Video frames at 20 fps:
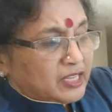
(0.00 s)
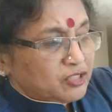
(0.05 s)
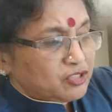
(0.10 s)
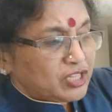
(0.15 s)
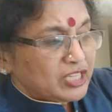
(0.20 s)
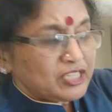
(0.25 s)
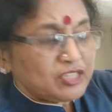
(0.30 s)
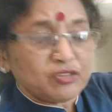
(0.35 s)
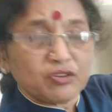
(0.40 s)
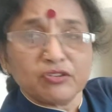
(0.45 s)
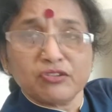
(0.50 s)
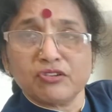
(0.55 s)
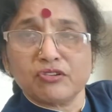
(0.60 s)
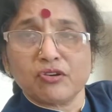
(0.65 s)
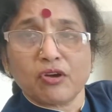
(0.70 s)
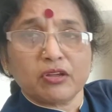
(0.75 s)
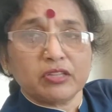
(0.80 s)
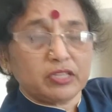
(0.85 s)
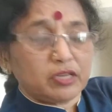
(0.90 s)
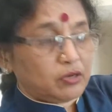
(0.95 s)
Just you have to
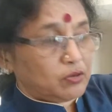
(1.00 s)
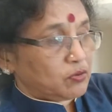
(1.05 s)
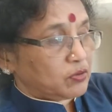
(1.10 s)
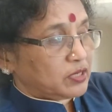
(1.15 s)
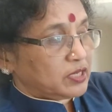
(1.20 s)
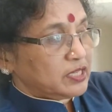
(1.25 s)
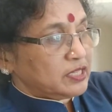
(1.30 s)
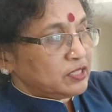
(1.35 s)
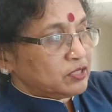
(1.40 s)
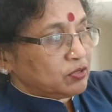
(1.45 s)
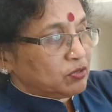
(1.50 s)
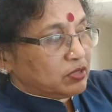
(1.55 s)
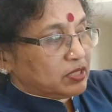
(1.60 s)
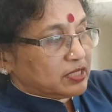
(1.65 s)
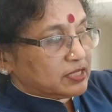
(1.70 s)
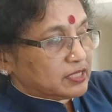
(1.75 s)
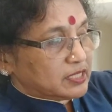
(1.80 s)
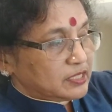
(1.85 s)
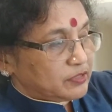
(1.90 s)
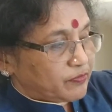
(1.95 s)
draw the locus. So
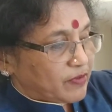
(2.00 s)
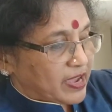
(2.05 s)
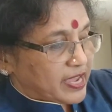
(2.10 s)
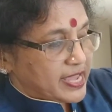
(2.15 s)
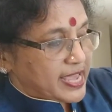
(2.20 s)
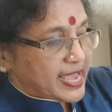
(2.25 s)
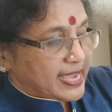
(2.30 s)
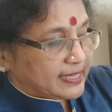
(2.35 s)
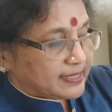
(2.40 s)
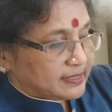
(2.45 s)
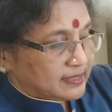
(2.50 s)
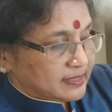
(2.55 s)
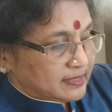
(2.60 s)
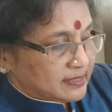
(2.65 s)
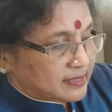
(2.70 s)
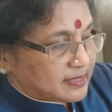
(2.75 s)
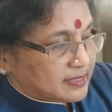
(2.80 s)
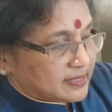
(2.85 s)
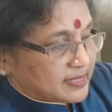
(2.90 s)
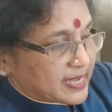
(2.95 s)
this is
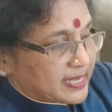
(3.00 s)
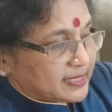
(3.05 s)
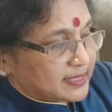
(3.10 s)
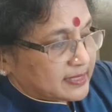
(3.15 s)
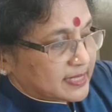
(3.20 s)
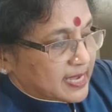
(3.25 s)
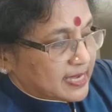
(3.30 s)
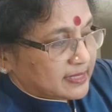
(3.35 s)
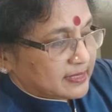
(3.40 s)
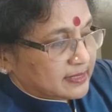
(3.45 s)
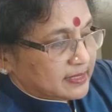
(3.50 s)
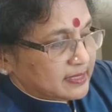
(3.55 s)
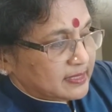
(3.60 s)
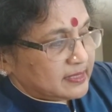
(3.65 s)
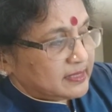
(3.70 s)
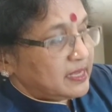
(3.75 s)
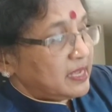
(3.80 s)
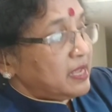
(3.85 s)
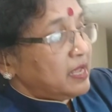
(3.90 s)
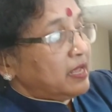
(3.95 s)
y-axis, this is
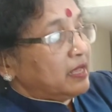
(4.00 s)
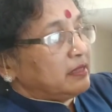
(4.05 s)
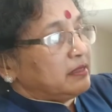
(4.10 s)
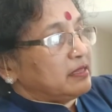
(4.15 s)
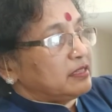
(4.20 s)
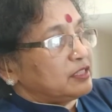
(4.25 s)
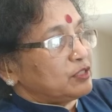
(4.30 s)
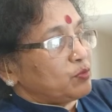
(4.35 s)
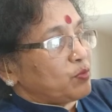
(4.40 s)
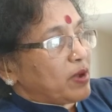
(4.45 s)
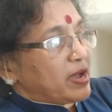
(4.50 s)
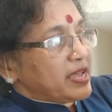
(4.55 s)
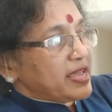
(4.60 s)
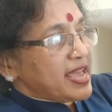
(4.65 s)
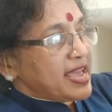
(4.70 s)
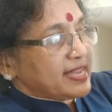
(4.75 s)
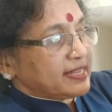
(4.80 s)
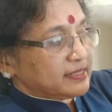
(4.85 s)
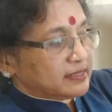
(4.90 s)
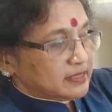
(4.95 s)
x-axis, this is
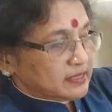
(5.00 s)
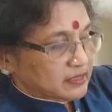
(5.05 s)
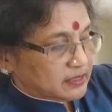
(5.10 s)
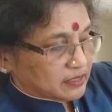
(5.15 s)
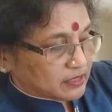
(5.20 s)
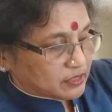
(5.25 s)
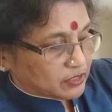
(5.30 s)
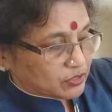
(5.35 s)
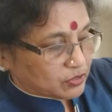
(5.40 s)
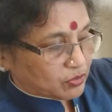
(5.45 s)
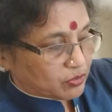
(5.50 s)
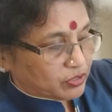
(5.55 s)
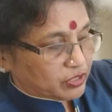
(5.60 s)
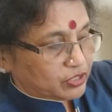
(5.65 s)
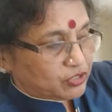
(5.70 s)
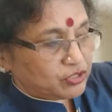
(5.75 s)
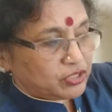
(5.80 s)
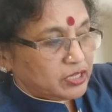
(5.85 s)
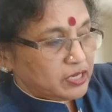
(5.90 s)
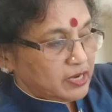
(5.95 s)
y-axis, this is
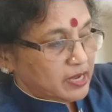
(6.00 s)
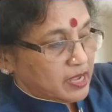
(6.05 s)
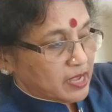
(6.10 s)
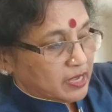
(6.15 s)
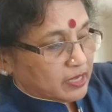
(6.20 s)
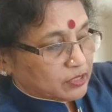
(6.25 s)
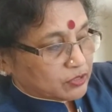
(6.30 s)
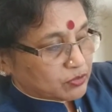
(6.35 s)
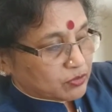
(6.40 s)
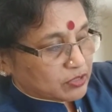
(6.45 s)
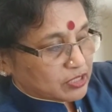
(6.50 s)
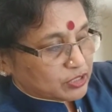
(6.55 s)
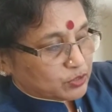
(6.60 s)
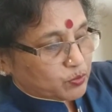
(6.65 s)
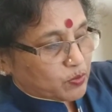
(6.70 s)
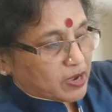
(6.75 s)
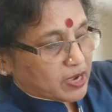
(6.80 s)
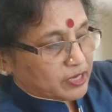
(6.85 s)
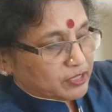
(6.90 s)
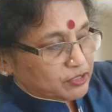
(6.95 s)
origin. So this is
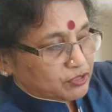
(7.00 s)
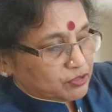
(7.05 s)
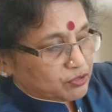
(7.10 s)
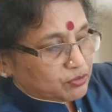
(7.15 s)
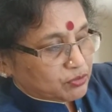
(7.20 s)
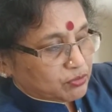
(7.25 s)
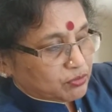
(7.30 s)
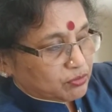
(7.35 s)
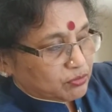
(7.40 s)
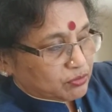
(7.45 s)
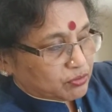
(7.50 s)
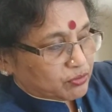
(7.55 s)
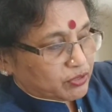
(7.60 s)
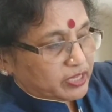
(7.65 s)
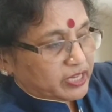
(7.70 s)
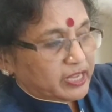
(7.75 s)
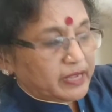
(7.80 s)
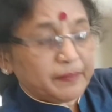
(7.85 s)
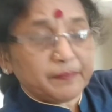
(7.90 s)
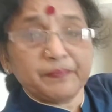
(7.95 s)
1, 2,
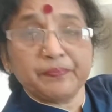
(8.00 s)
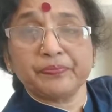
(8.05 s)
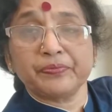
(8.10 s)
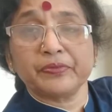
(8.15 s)
3.